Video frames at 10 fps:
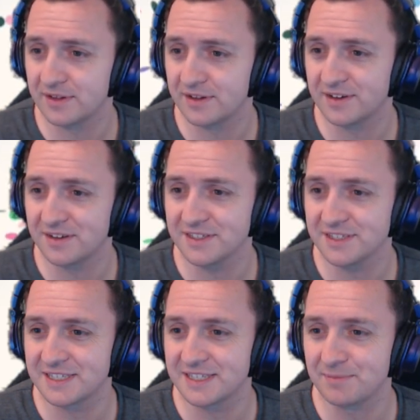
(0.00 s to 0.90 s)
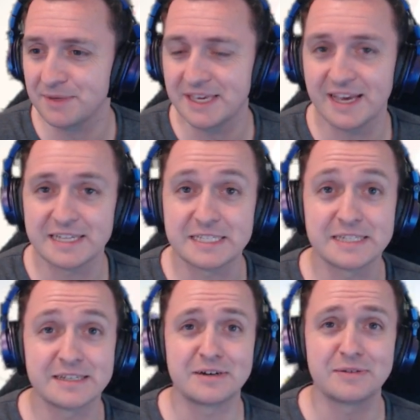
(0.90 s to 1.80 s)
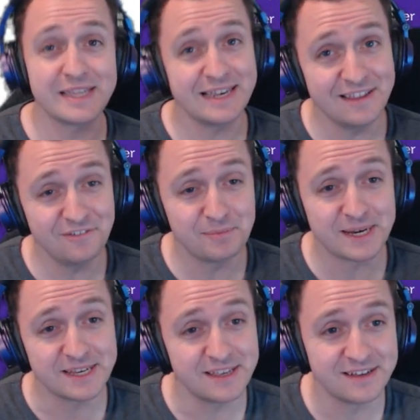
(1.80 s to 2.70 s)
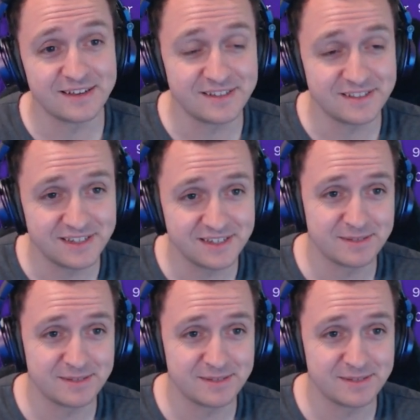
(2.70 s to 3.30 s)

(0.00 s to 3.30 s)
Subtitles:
Tsimikas. Oh, we get a left back. I'll take